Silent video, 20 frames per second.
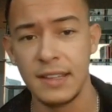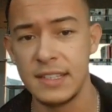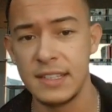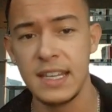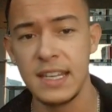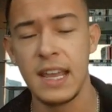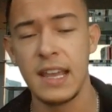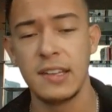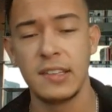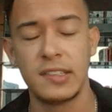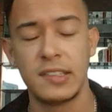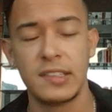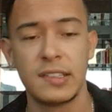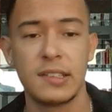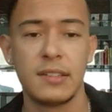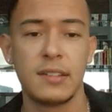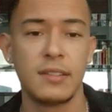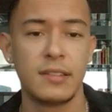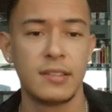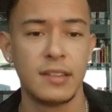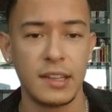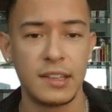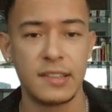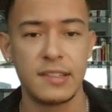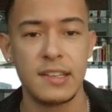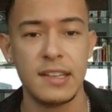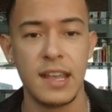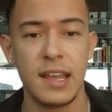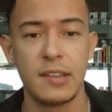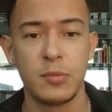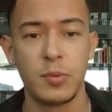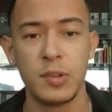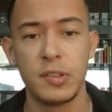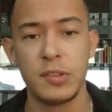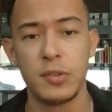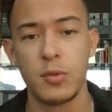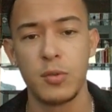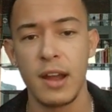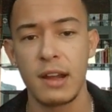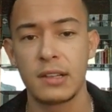yeah, DAs, that's DAs.
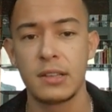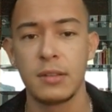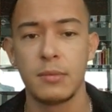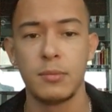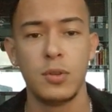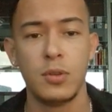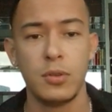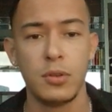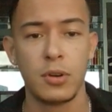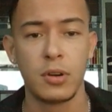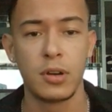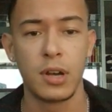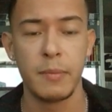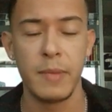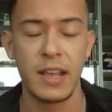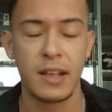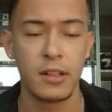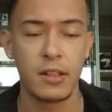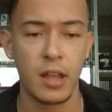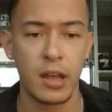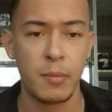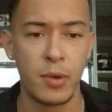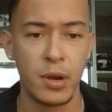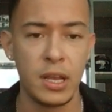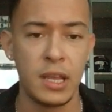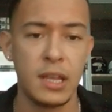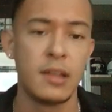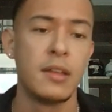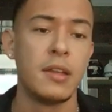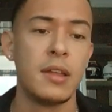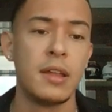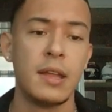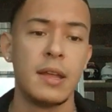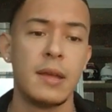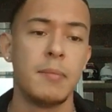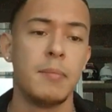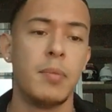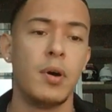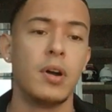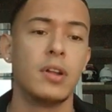Once you crack them, you're going to make a lot of money.
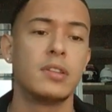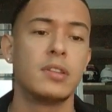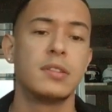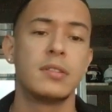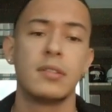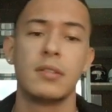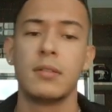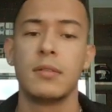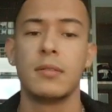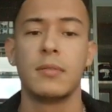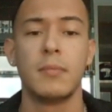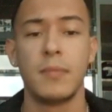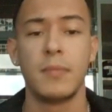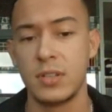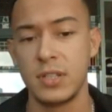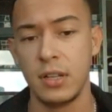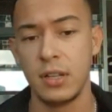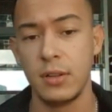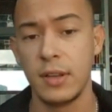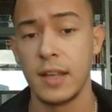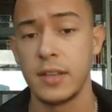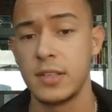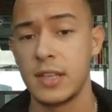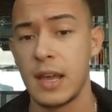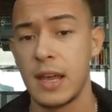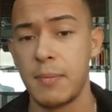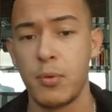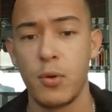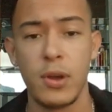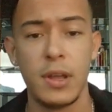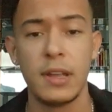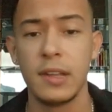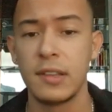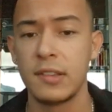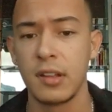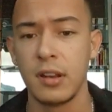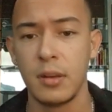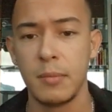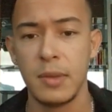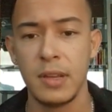But until you get to that
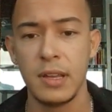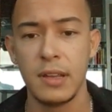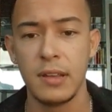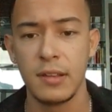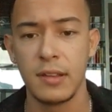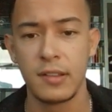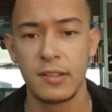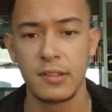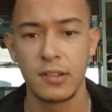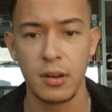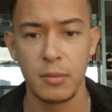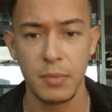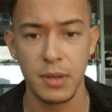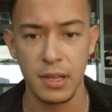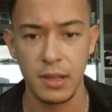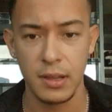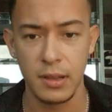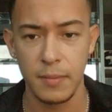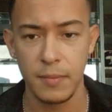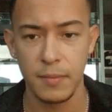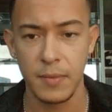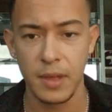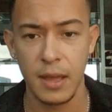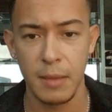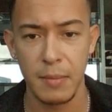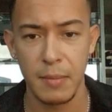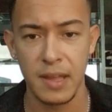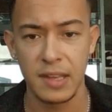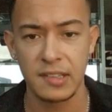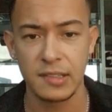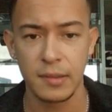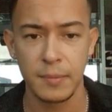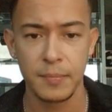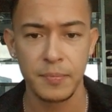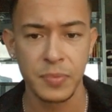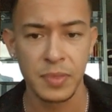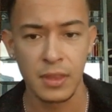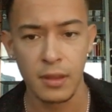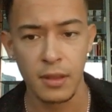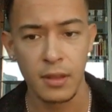point, it's going to be a
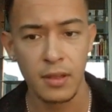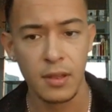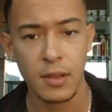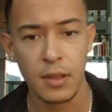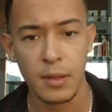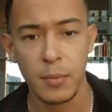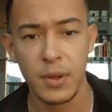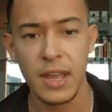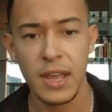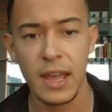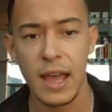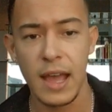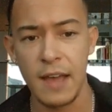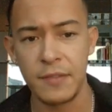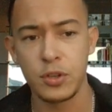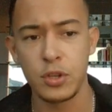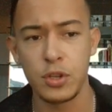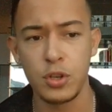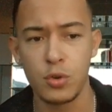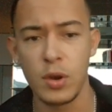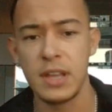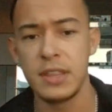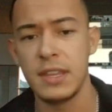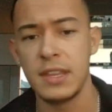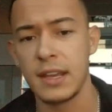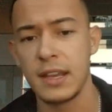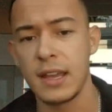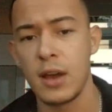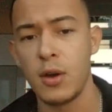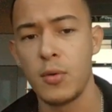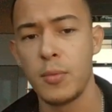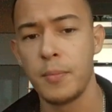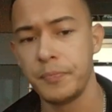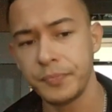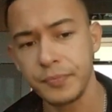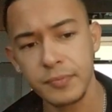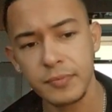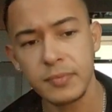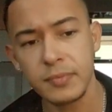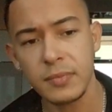mess. But yeah, after you create the
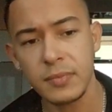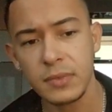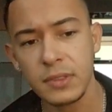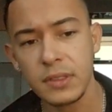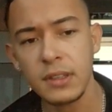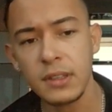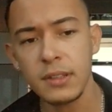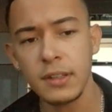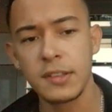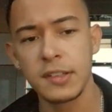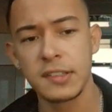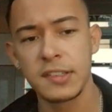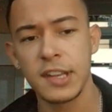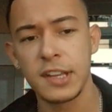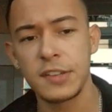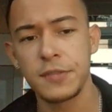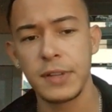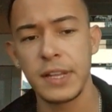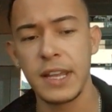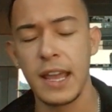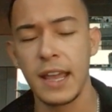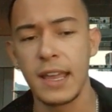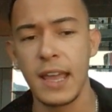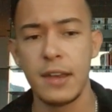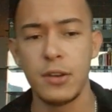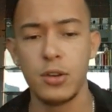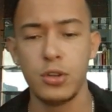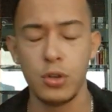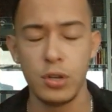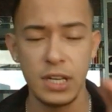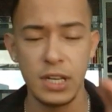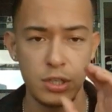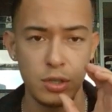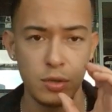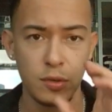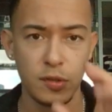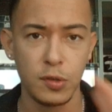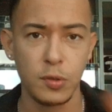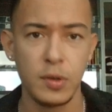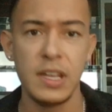account successfully, again, you
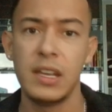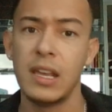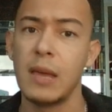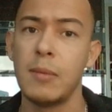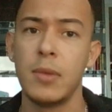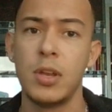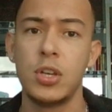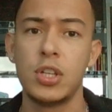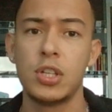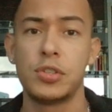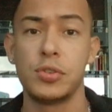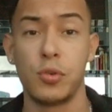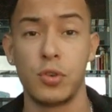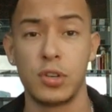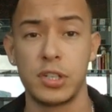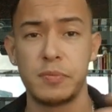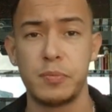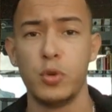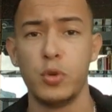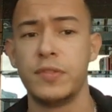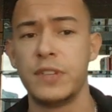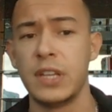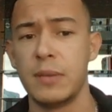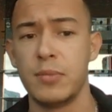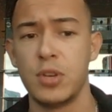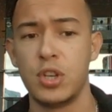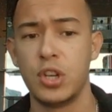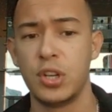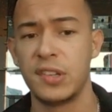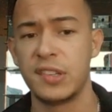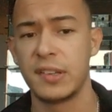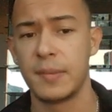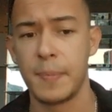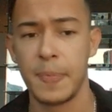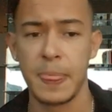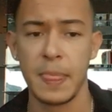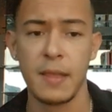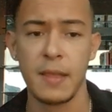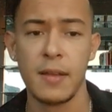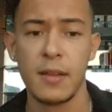need to use unique images or spoofed
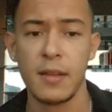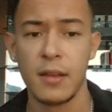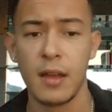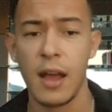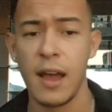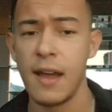images.